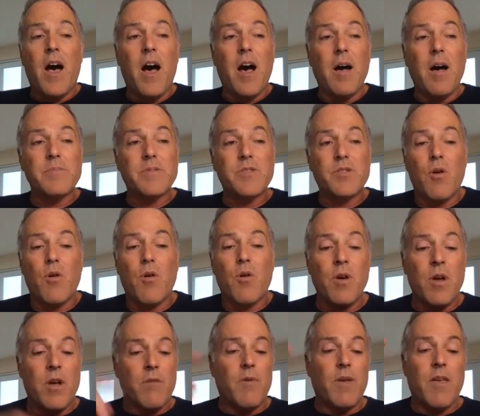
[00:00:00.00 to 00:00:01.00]

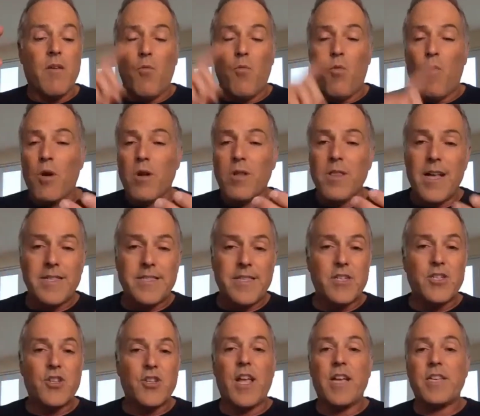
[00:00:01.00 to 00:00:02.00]
So we give them world-class
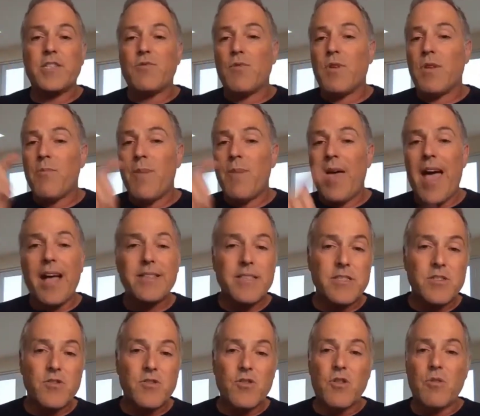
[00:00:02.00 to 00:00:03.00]
education. We give them
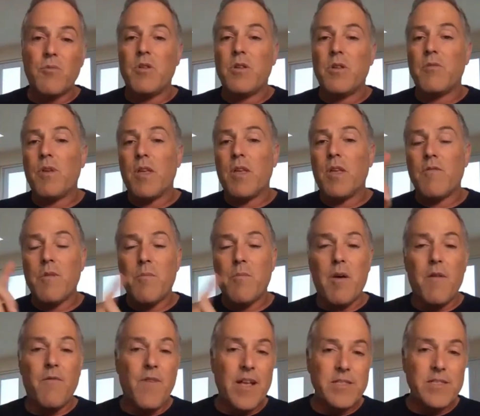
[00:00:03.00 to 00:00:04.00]
access to community. We give them
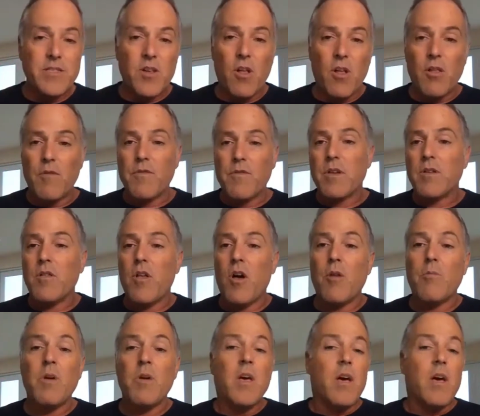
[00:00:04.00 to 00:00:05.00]
events all over the
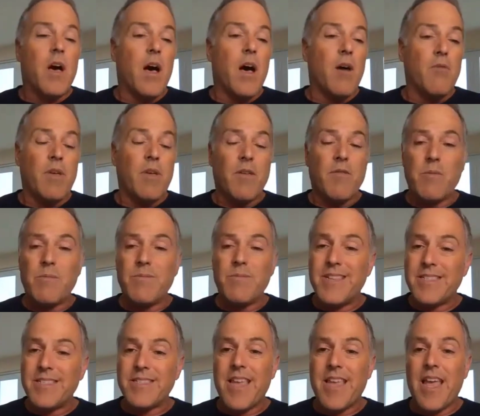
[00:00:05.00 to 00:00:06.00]
globe. We give them
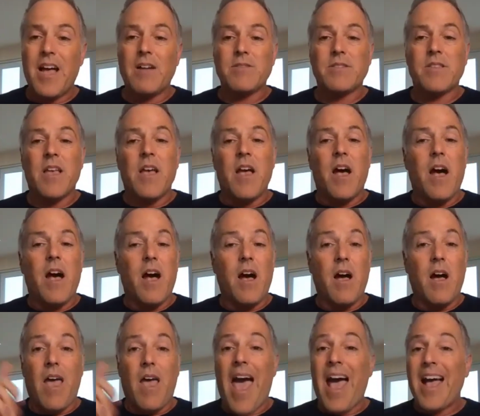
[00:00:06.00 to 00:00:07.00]
discounts,
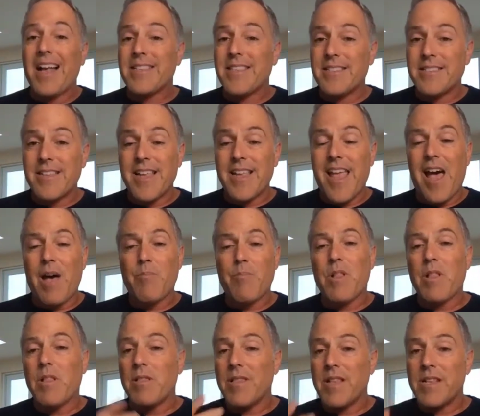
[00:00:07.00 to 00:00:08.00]
access to
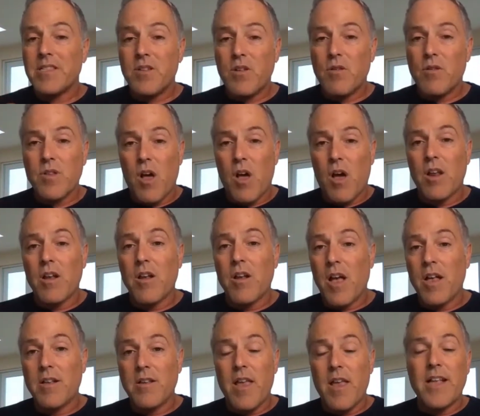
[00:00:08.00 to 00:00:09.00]
capital. List goes on and
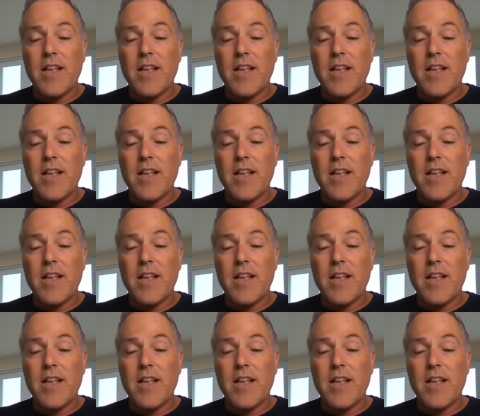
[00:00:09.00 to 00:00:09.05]
on.